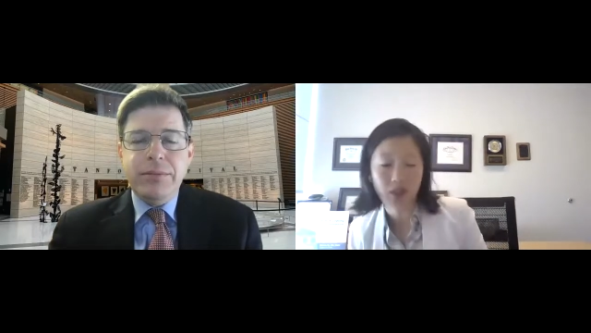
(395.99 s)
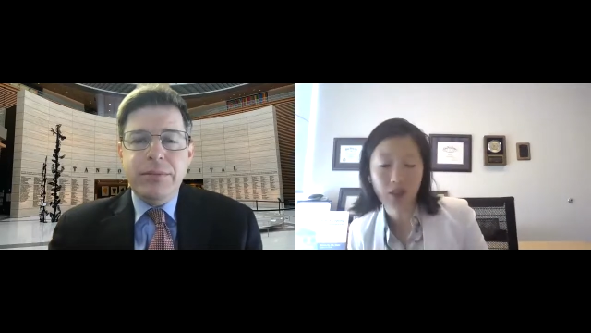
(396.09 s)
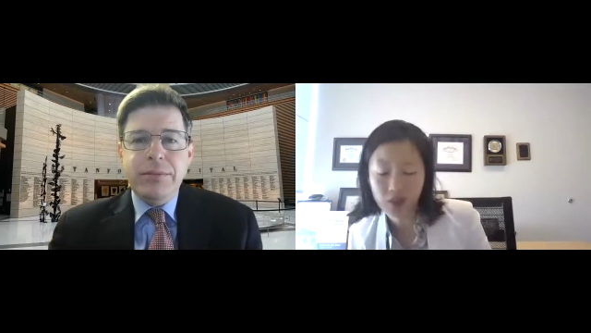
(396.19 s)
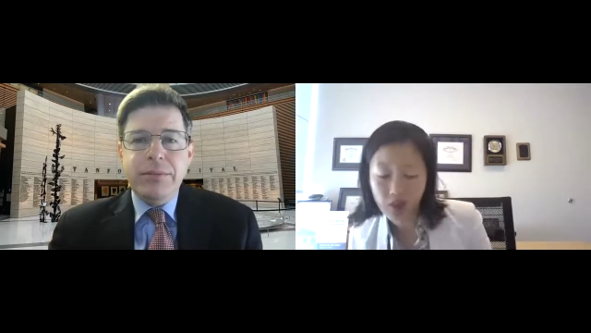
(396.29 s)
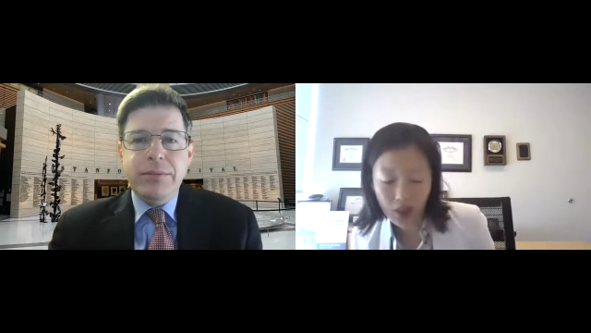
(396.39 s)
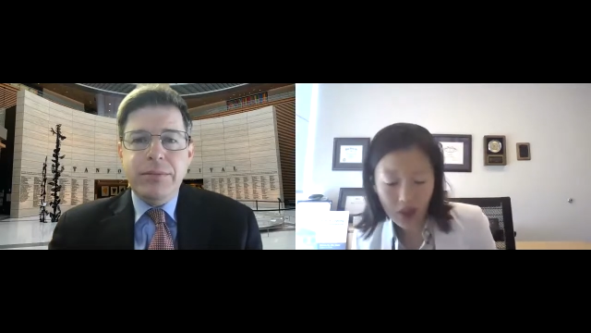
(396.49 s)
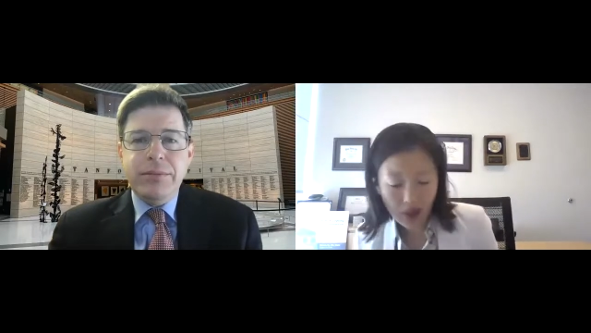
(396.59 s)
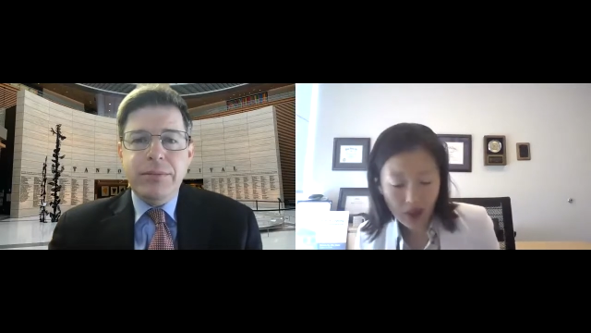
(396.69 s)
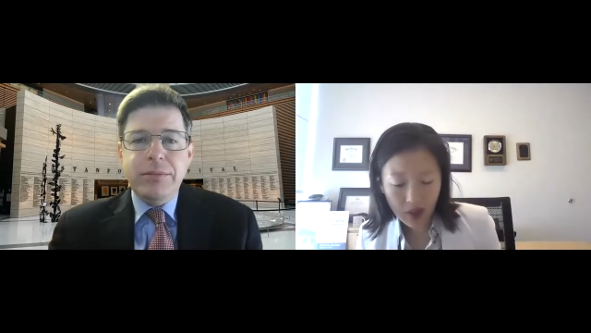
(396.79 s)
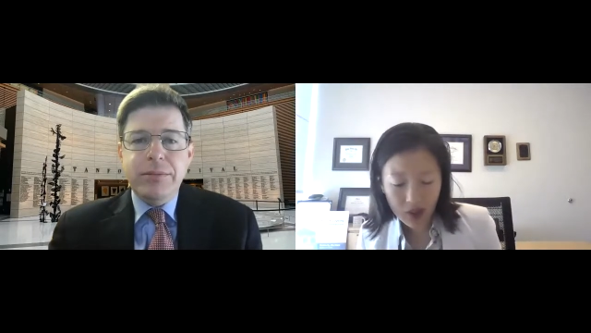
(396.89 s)
Speaker 1: Uh,
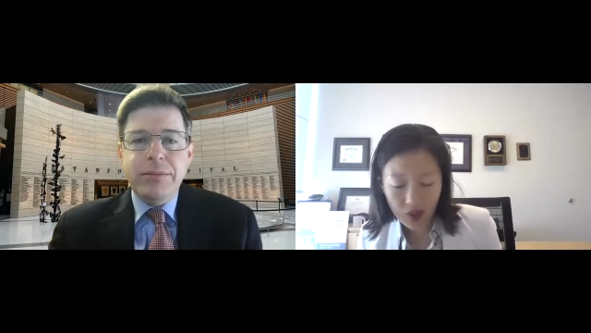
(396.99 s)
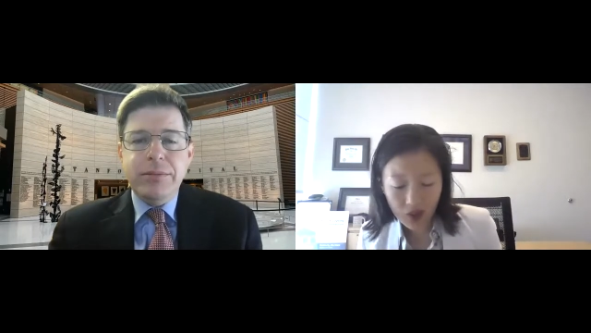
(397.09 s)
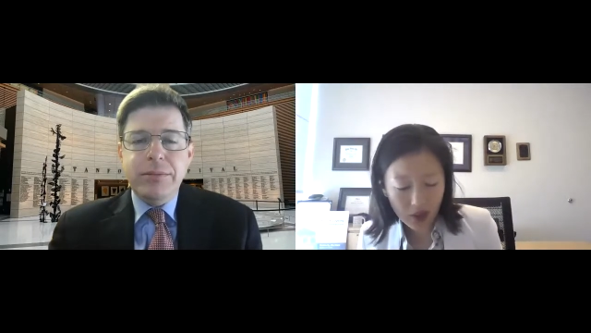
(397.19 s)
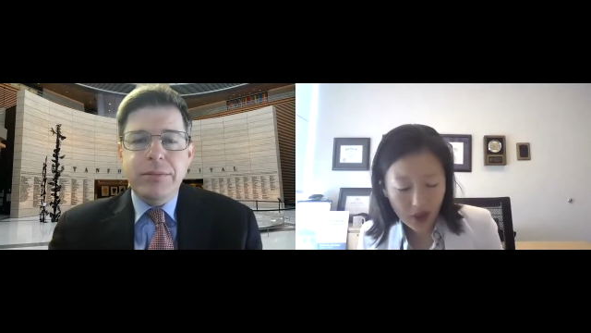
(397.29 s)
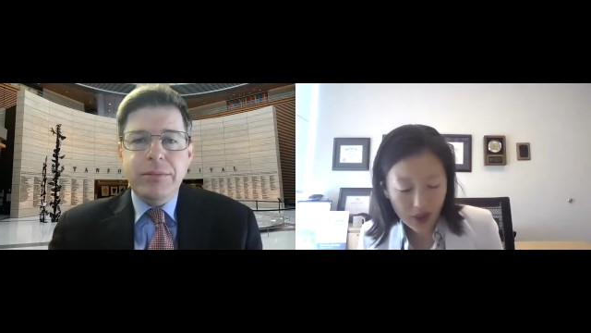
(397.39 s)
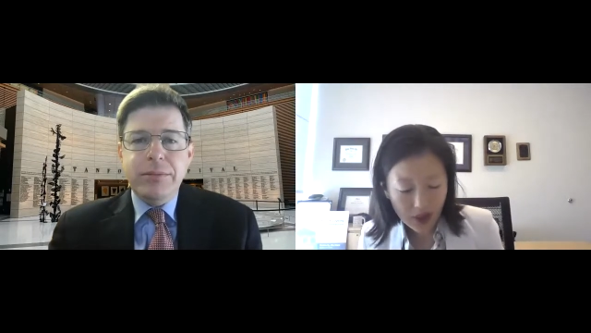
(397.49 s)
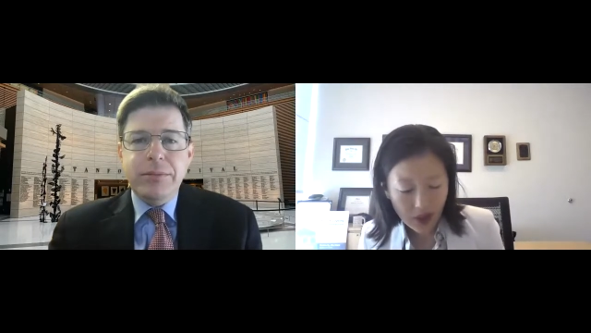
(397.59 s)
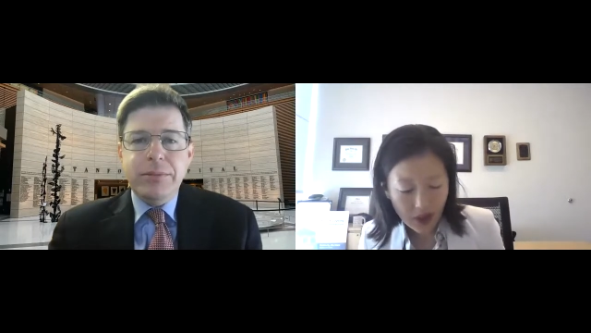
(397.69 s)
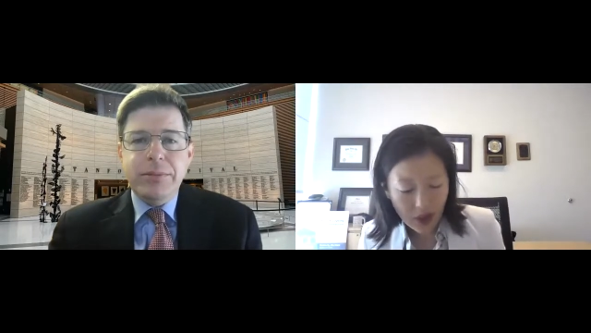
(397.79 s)
certainly